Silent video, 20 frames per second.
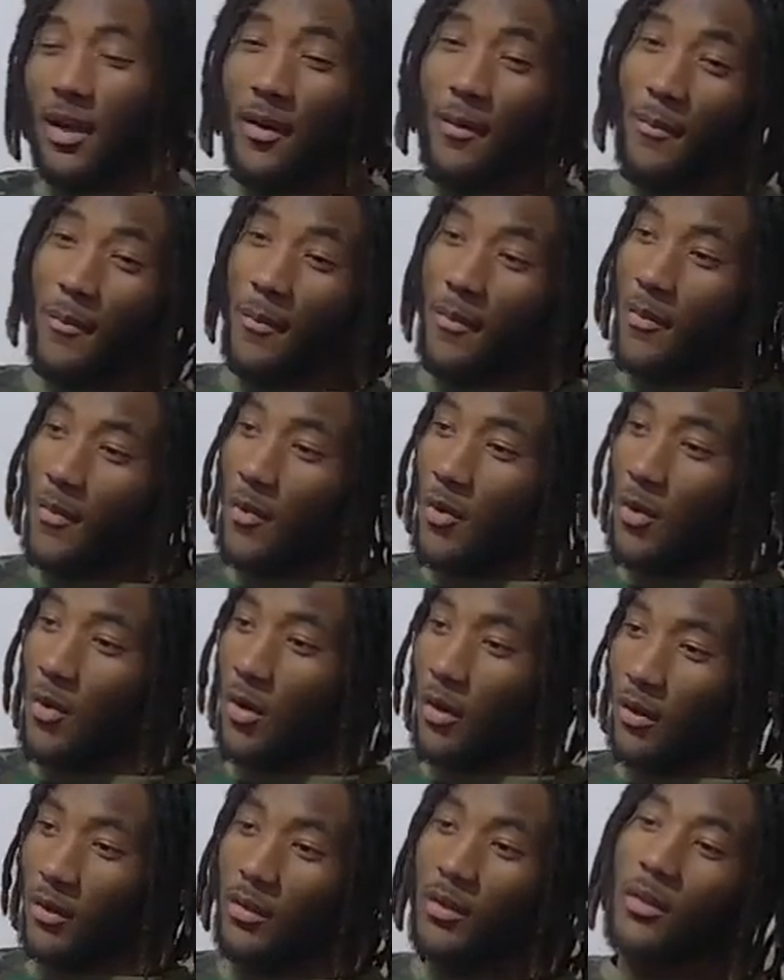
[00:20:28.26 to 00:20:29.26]
more.
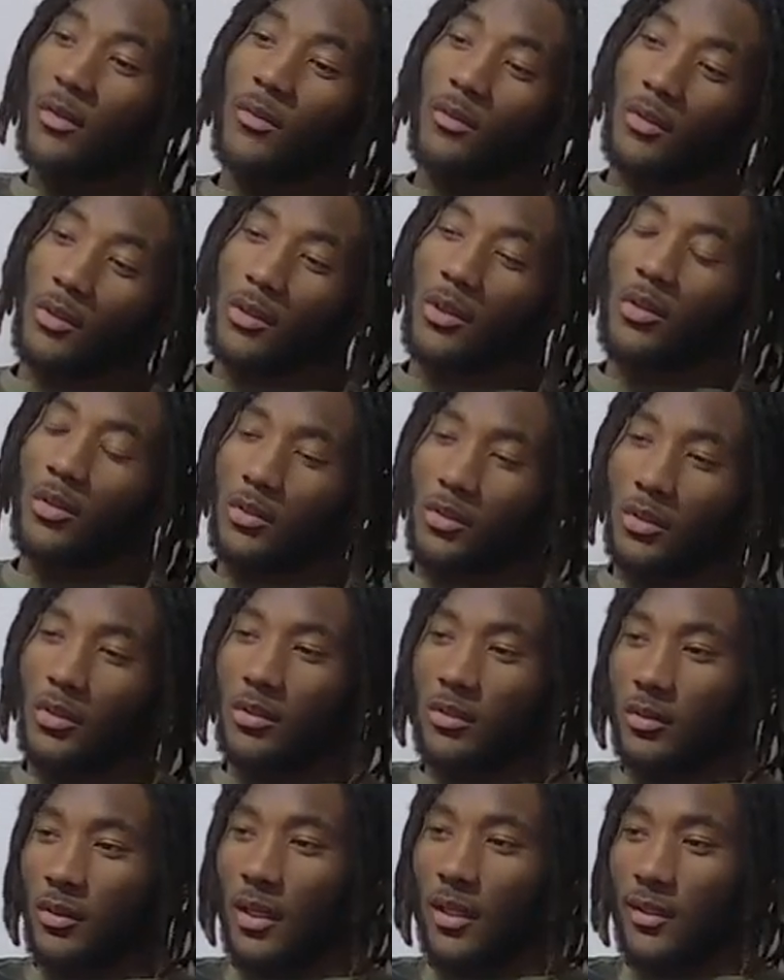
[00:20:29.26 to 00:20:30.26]
With Coach O, I can
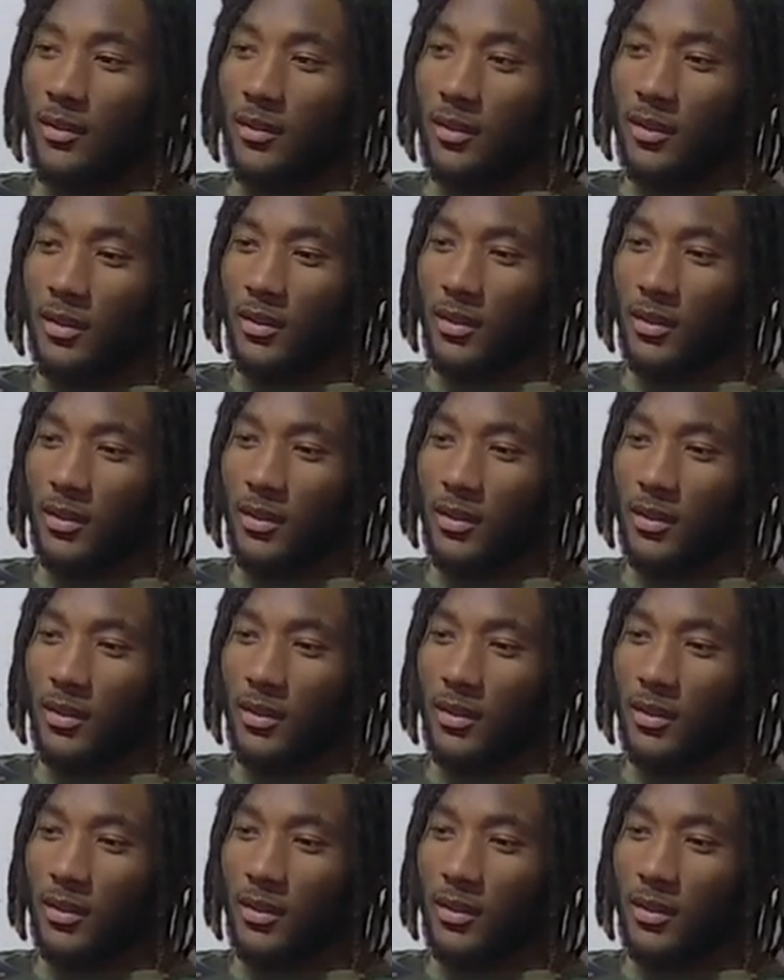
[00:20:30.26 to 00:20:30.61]
say that.